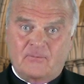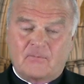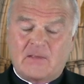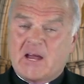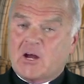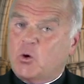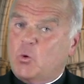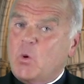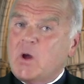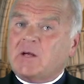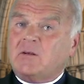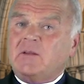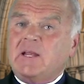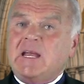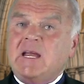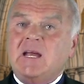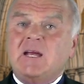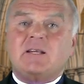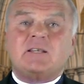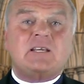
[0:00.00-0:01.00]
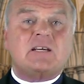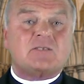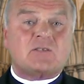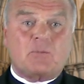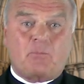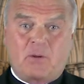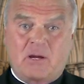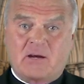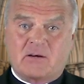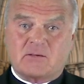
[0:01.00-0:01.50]
that quickly
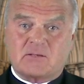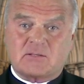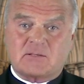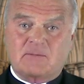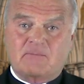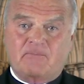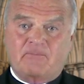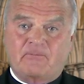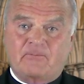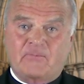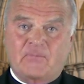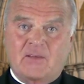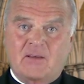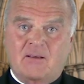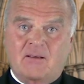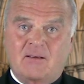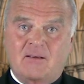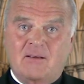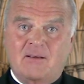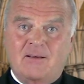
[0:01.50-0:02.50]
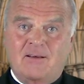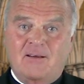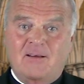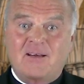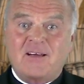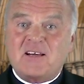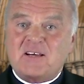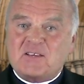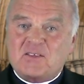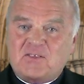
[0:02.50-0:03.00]
disappears.
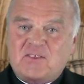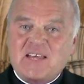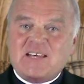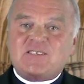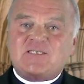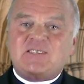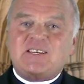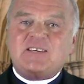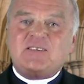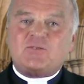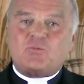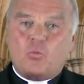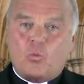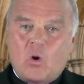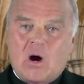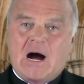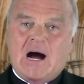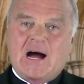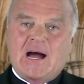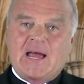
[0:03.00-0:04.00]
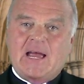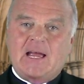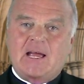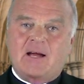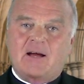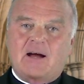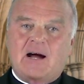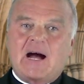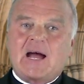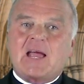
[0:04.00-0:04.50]
This is why
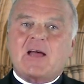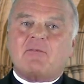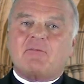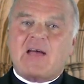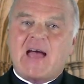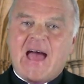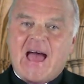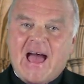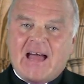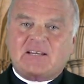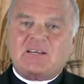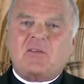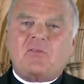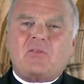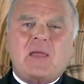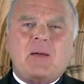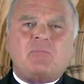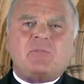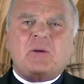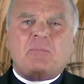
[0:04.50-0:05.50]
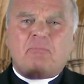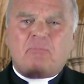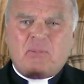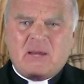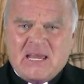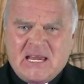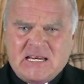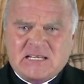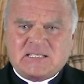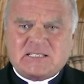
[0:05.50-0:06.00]
I have hacked them to
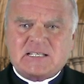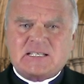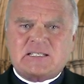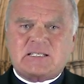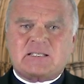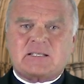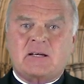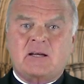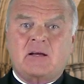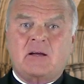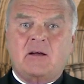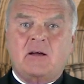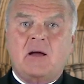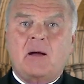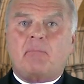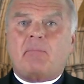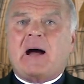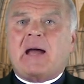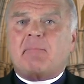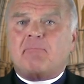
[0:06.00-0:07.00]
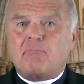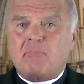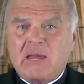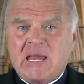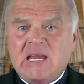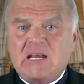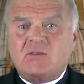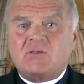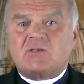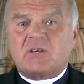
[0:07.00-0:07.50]
pieces by
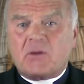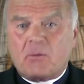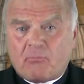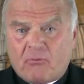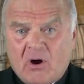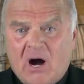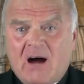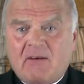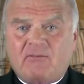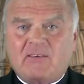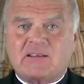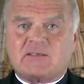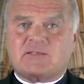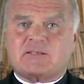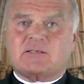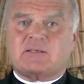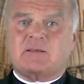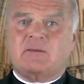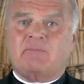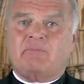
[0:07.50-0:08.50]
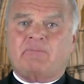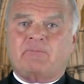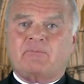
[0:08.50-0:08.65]
means of the prophets.